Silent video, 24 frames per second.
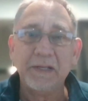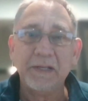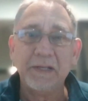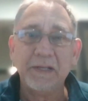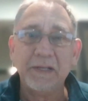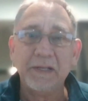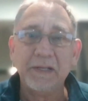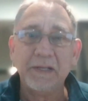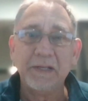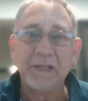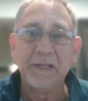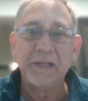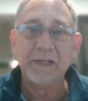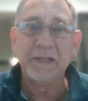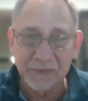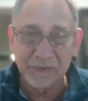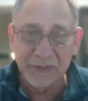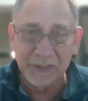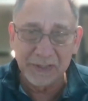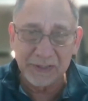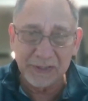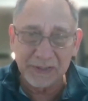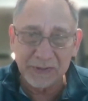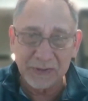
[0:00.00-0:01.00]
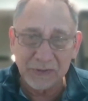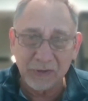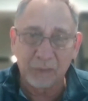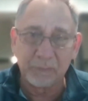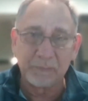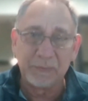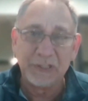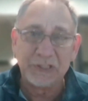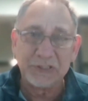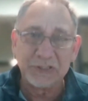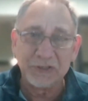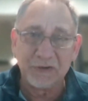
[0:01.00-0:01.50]
what's the
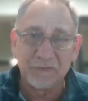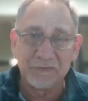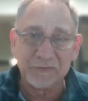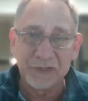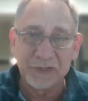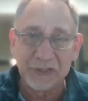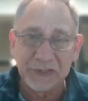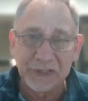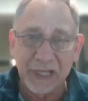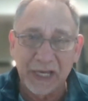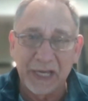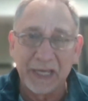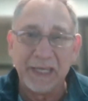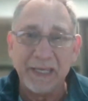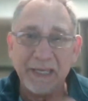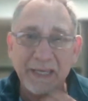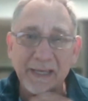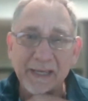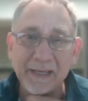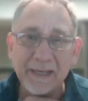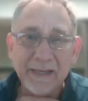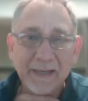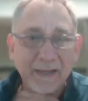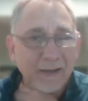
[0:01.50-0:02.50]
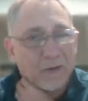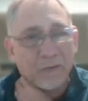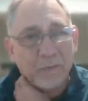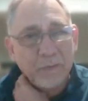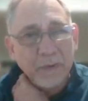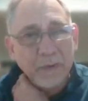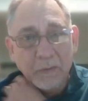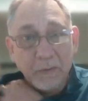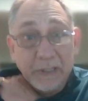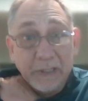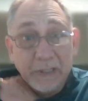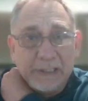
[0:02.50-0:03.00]
topics of the day.
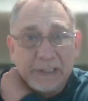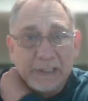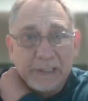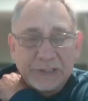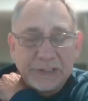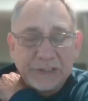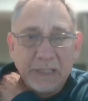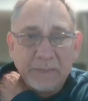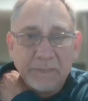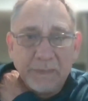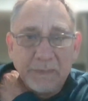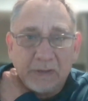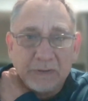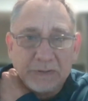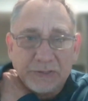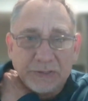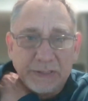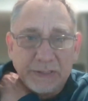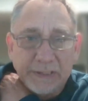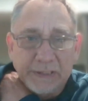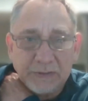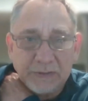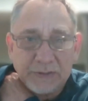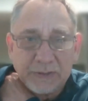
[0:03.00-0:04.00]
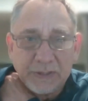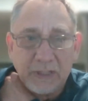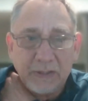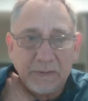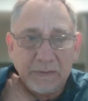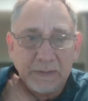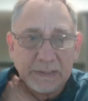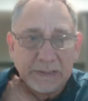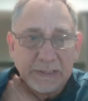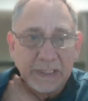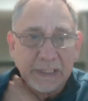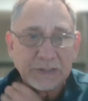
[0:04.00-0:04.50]
We teach them those things.
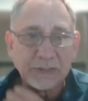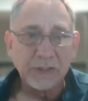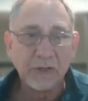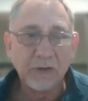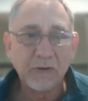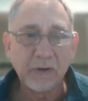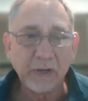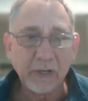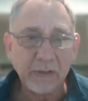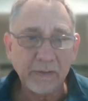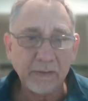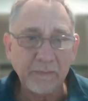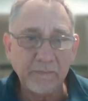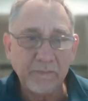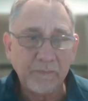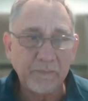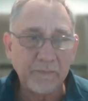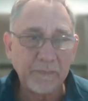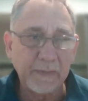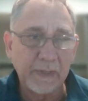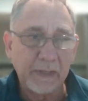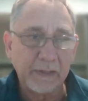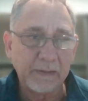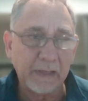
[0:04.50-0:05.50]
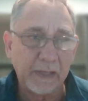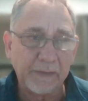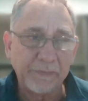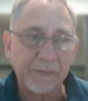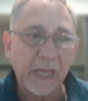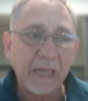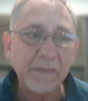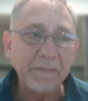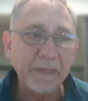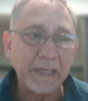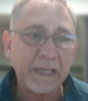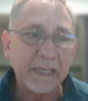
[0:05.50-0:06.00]
So it's a lot of, and
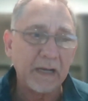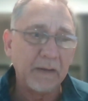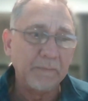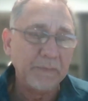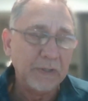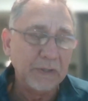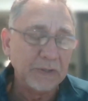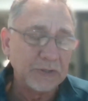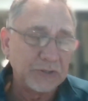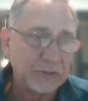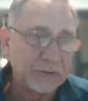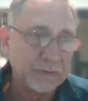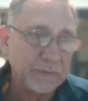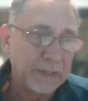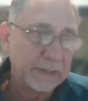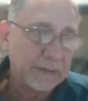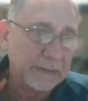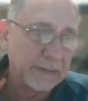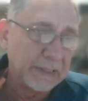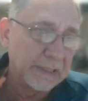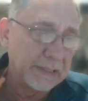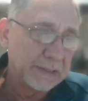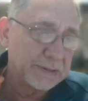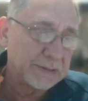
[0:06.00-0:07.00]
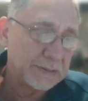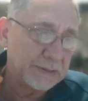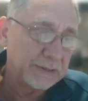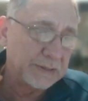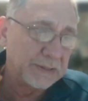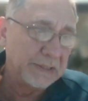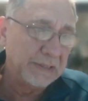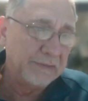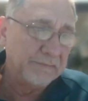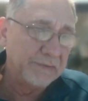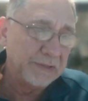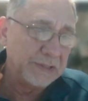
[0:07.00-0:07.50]
they become used to it. There's
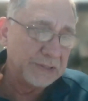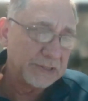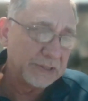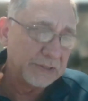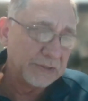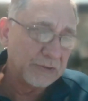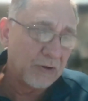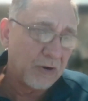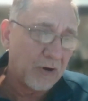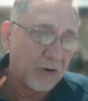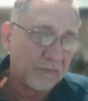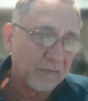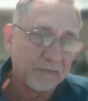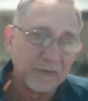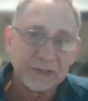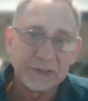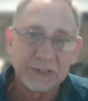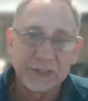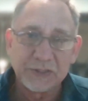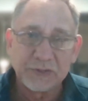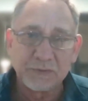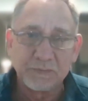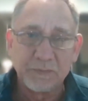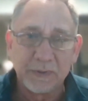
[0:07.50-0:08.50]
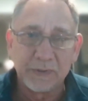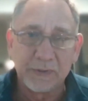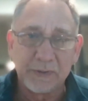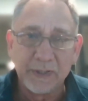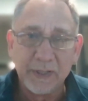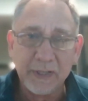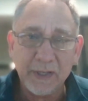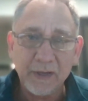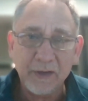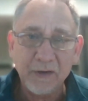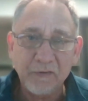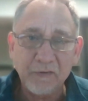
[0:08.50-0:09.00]
TVs in the offices with
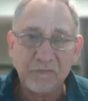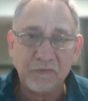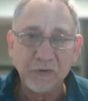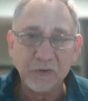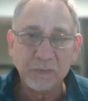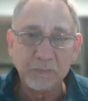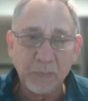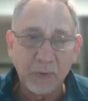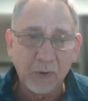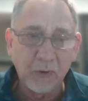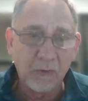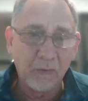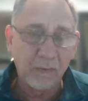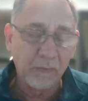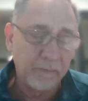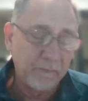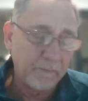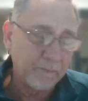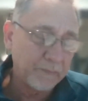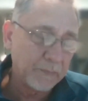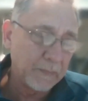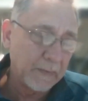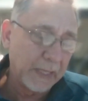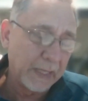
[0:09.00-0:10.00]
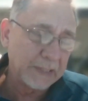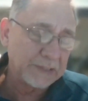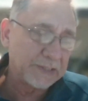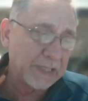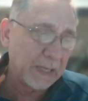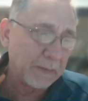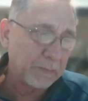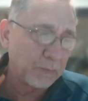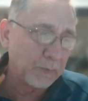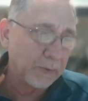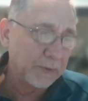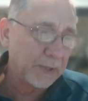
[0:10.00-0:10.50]
football,
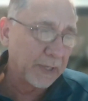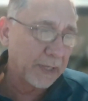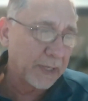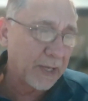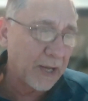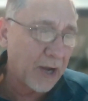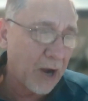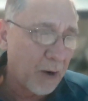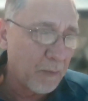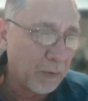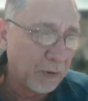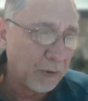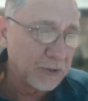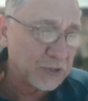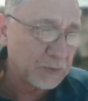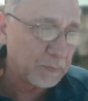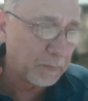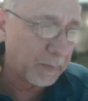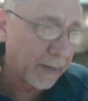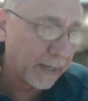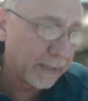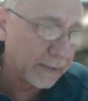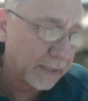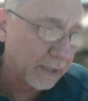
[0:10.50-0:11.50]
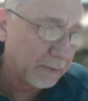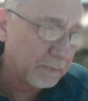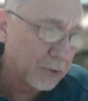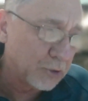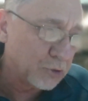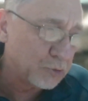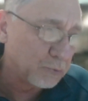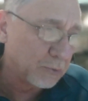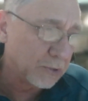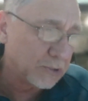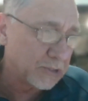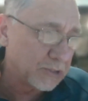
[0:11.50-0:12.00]
except when the Cowboys play, then we
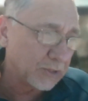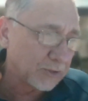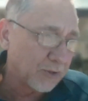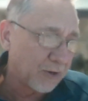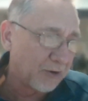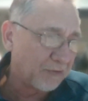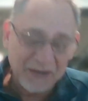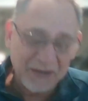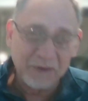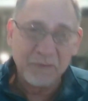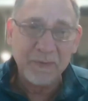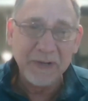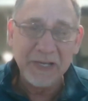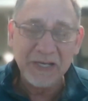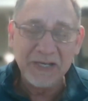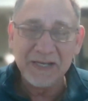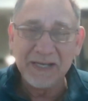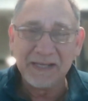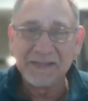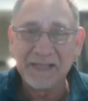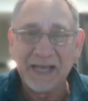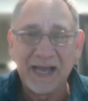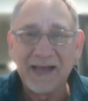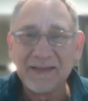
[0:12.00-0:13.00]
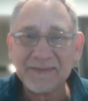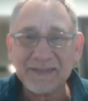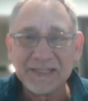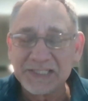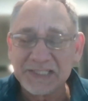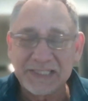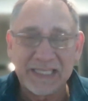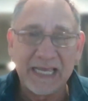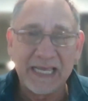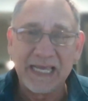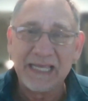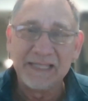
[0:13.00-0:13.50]
switch it off. They
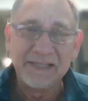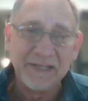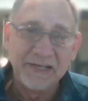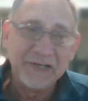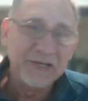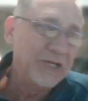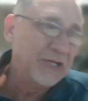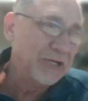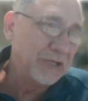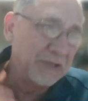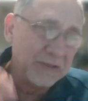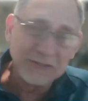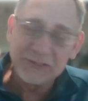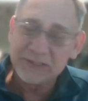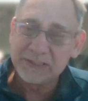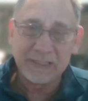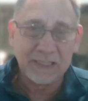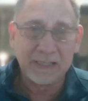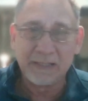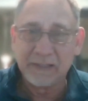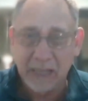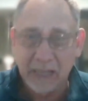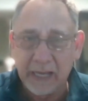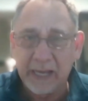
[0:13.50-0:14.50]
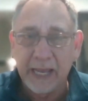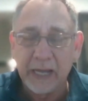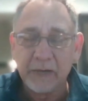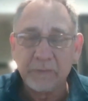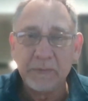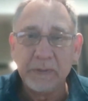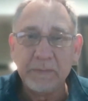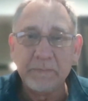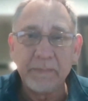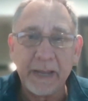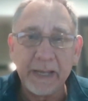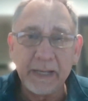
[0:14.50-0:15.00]
understand the news, and
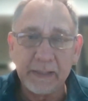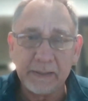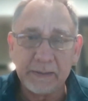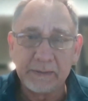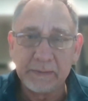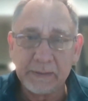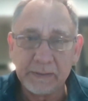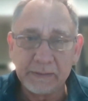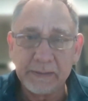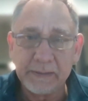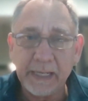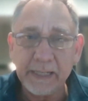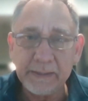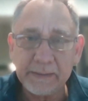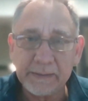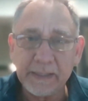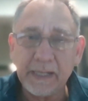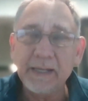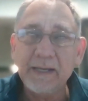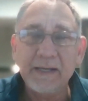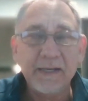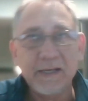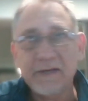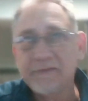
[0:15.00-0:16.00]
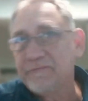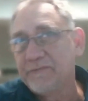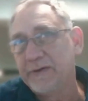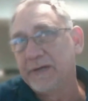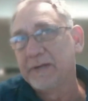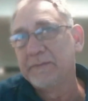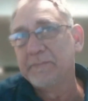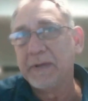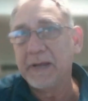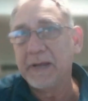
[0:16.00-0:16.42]
they live in